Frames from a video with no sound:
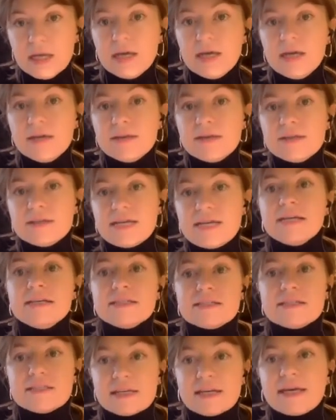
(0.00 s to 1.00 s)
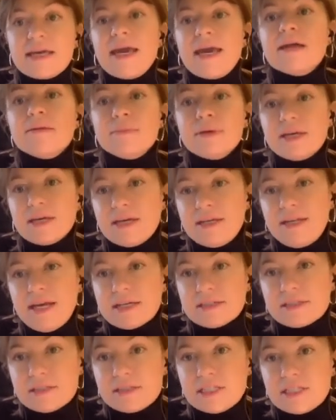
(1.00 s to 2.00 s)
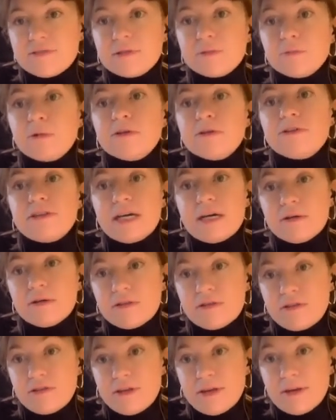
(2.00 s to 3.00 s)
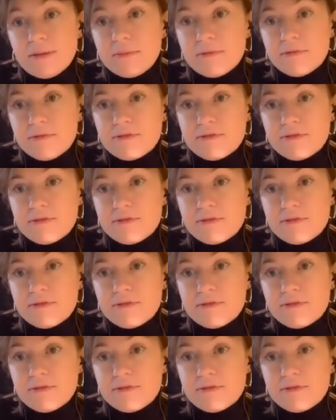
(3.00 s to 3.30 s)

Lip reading: The text can be connected even without them.